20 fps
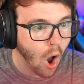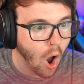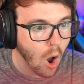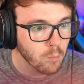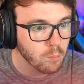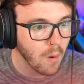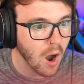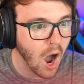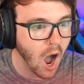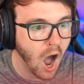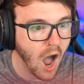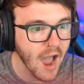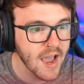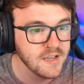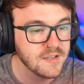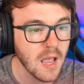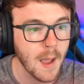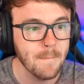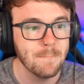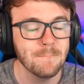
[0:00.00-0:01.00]
My
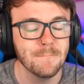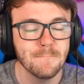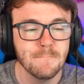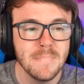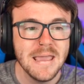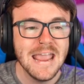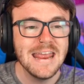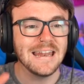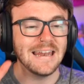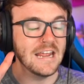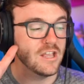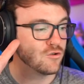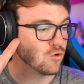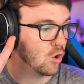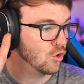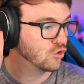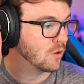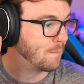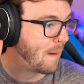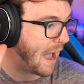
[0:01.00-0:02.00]
eyes immediately
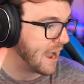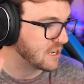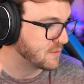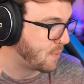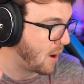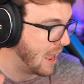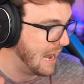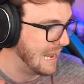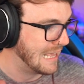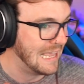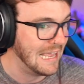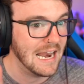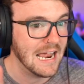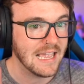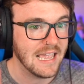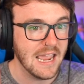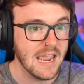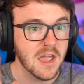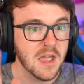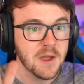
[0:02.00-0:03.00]
drawn to back sprite,
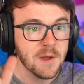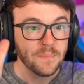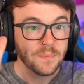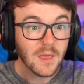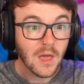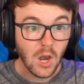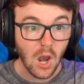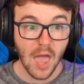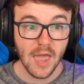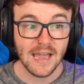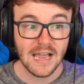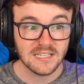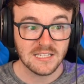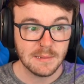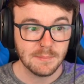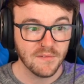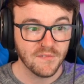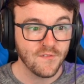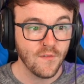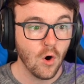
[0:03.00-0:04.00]
Licky. Like I said
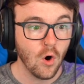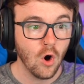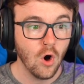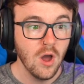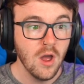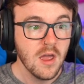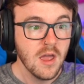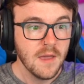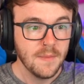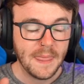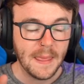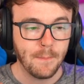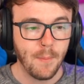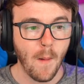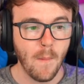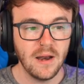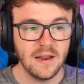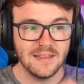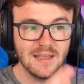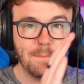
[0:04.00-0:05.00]
before, they
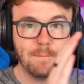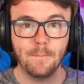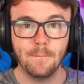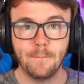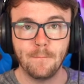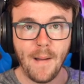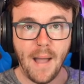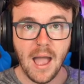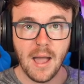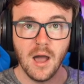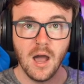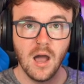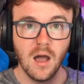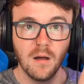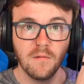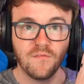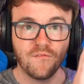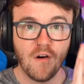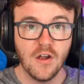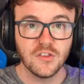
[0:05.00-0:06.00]
probably did
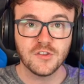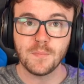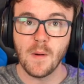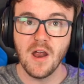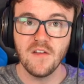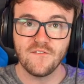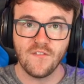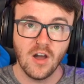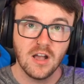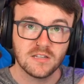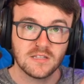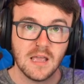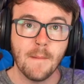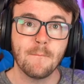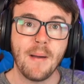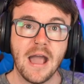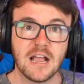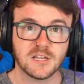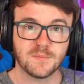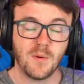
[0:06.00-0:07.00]
front sprite first, then
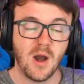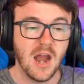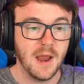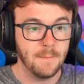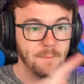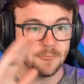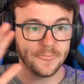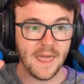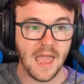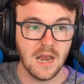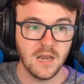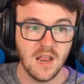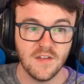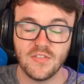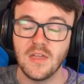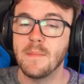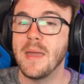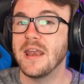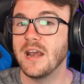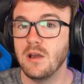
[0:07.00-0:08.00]
back sprite. Then if
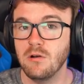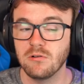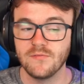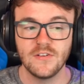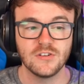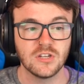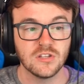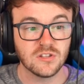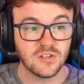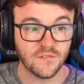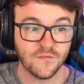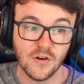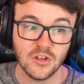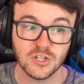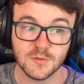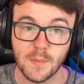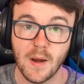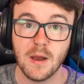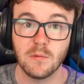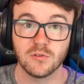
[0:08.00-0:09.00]
they made any revisions, the front
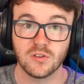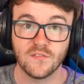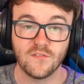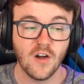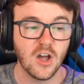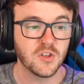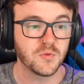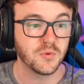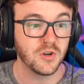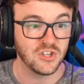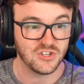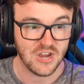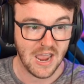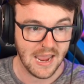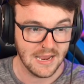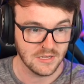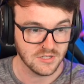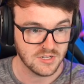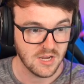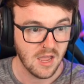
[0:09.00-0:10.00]
sprite was the first one to
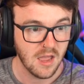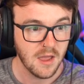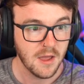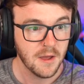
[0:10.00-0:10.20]
change.